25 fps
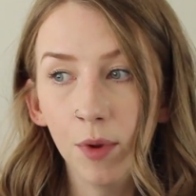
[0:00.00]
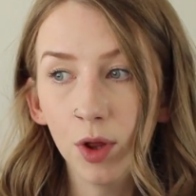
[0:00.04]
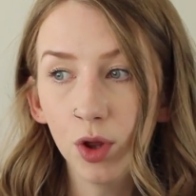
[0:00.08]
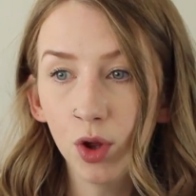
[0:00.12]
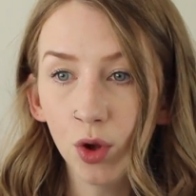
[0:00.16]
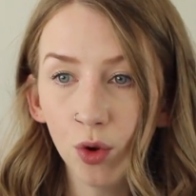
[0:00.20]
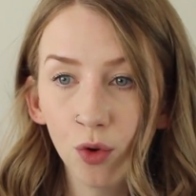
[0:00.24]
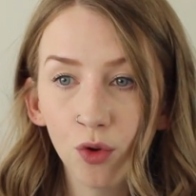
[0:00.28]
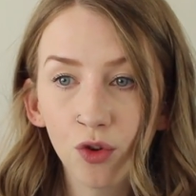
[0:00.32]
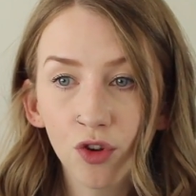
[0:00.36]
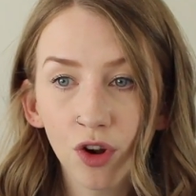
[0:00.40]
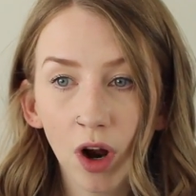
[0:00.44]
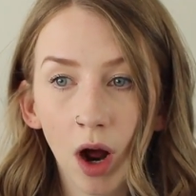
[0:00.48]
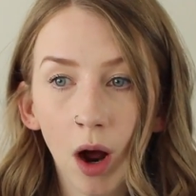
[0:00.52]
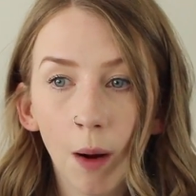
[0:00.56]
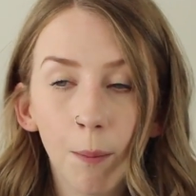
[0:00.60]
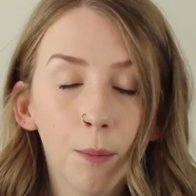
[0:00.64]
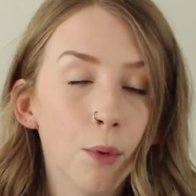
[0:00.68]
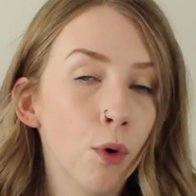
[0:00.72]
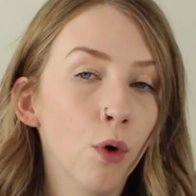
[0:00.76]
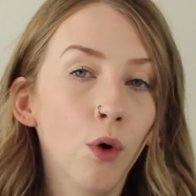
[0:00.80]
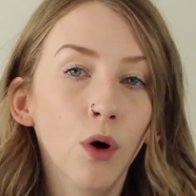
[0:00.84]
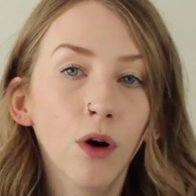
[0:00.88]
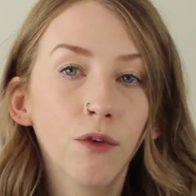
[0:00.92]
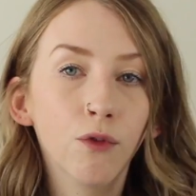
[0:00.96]
used
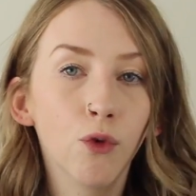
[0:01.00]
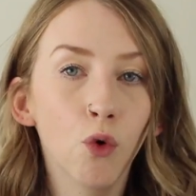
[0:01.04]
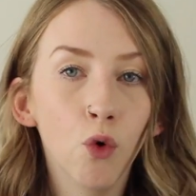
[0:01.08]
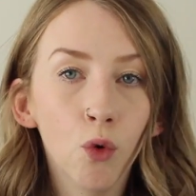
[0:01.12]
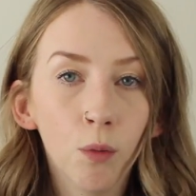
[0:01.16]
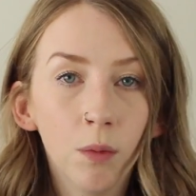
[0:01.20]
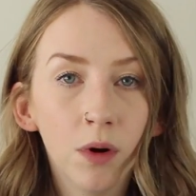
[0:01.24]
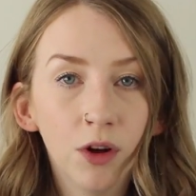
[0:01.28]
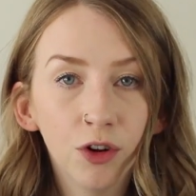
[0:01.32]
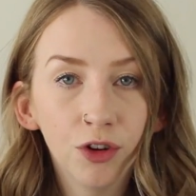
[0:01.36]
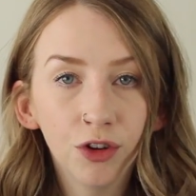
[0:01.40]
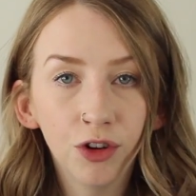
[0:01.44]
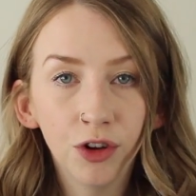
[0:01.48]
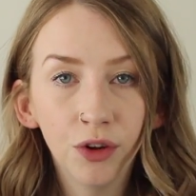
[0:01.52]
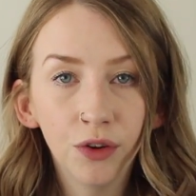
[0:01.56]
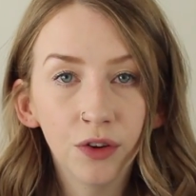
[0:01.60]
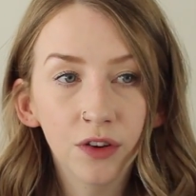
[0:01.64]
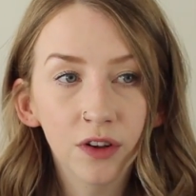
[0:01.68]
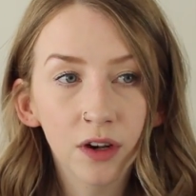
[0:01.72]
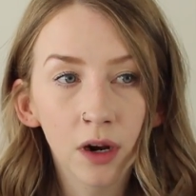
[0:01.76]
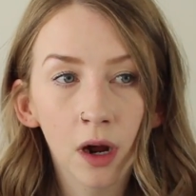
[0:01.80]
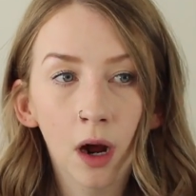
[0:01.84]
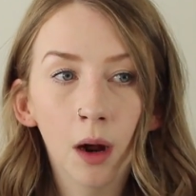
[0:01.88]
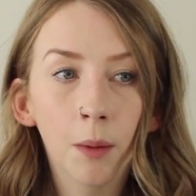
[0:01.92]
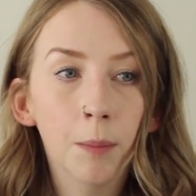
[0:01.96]
up or have almost
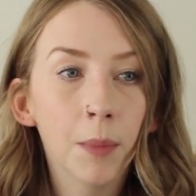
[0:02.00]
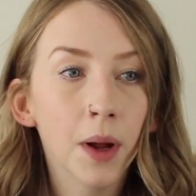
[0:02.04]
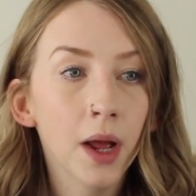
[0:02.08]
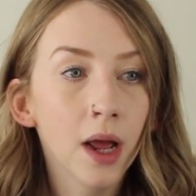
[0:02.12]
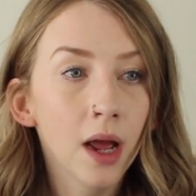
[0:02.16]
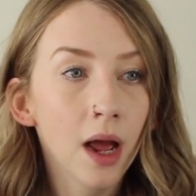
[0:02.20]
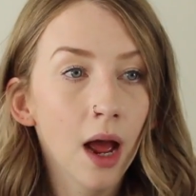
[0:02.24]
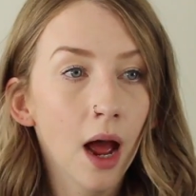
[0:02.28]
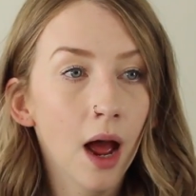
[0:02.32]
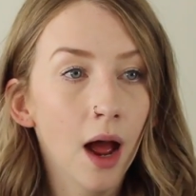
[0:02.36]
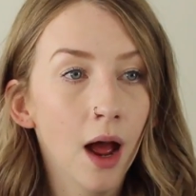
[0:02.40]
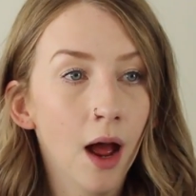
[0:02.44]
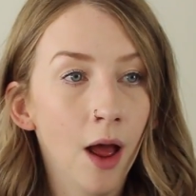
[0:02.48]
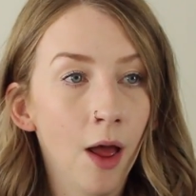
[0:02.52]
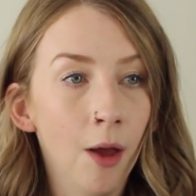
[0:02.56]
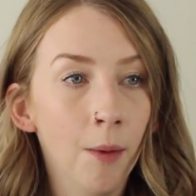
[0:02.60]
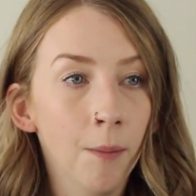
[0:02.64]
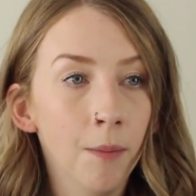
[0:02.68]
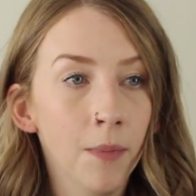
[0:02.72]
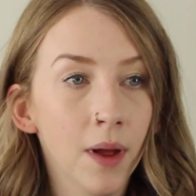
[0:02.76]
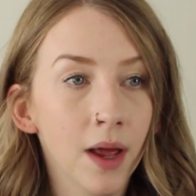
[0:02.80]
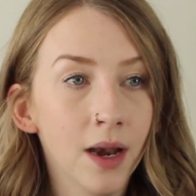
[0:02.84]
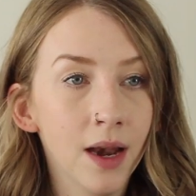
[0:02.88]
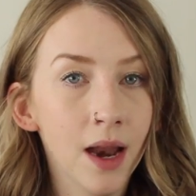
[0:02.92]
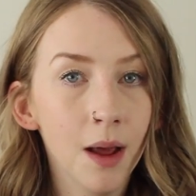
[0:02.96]
used up,
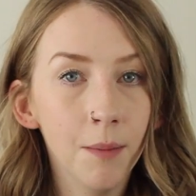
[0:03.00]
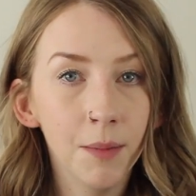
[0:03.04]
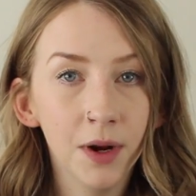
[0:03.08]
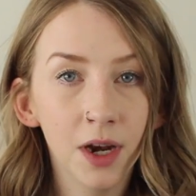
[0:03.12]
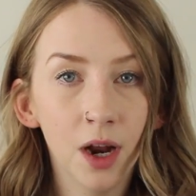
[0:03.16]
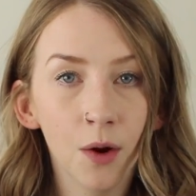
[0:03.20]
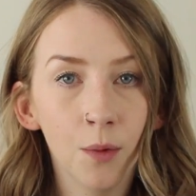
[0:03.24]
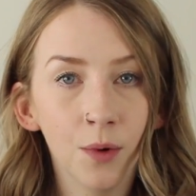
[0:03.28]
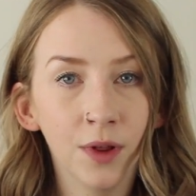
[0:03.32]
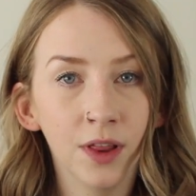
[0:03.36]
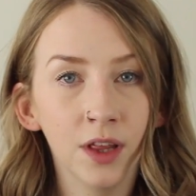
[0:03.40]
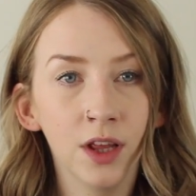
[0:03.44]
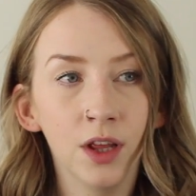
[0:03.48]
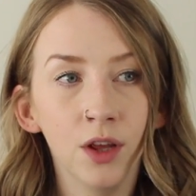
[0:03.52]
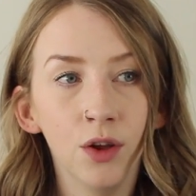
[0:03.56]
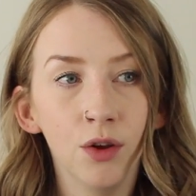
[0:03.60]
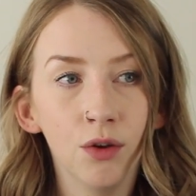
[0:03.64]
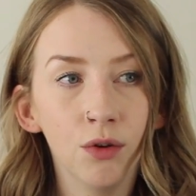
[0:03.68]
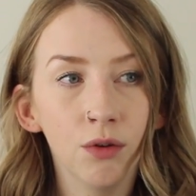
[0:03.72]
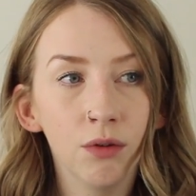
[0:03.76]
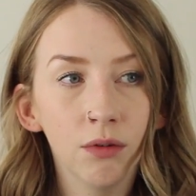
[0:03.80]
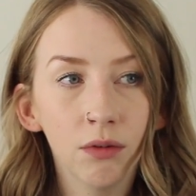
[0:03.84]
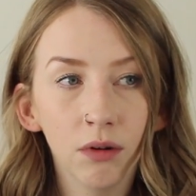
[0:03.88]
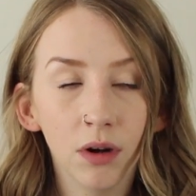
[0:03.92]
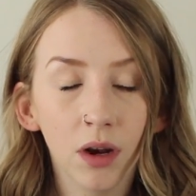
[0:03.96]
and let me know whether
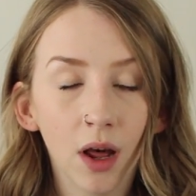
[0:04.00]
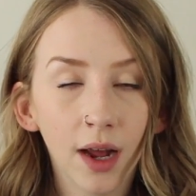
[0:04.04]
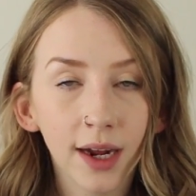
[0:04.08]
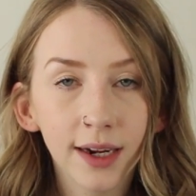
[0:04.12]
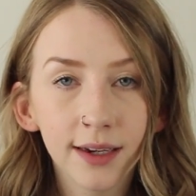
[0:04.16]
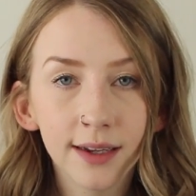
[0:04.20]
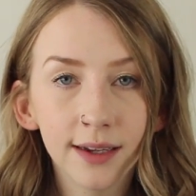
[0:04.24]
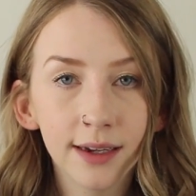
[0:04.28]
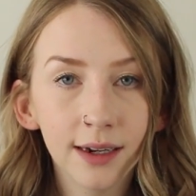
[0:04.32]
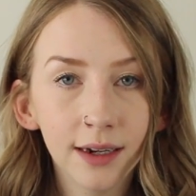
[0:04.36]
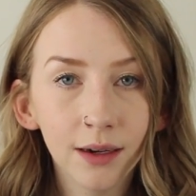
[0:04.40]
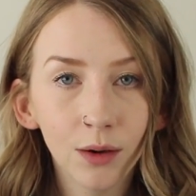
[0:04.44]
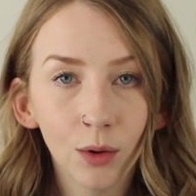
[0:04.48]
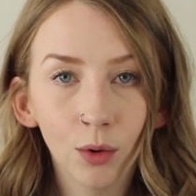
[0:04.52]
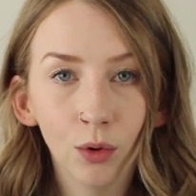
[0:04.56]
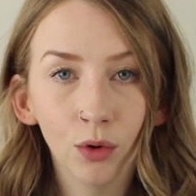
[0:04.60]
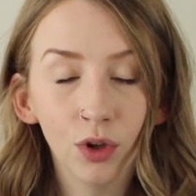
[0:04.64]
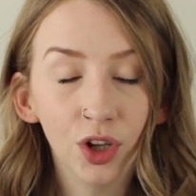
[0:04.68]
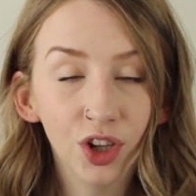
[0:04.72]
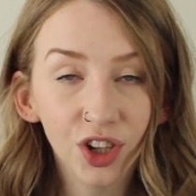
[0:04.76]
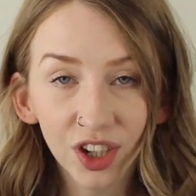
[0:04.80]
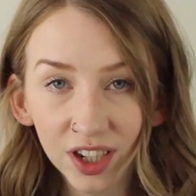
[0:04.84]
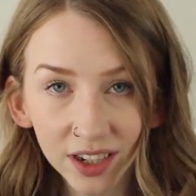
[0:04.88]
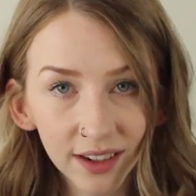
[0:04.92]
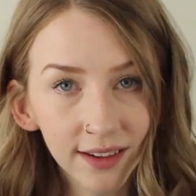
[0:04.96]
you liked it or
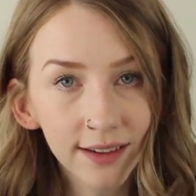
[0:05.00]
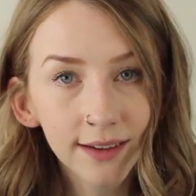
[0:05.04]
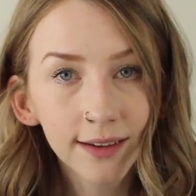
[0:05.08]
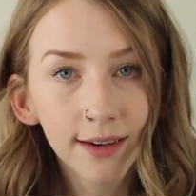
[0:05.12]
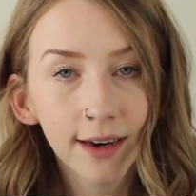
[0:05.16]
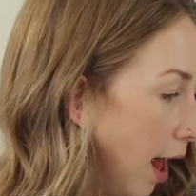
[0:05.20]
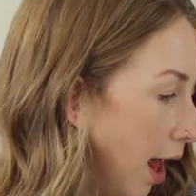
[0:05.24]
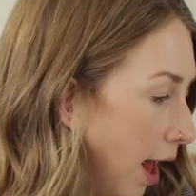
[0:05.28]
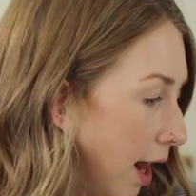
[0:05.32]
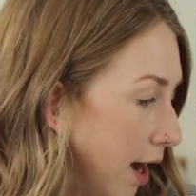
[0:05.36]
you didn't.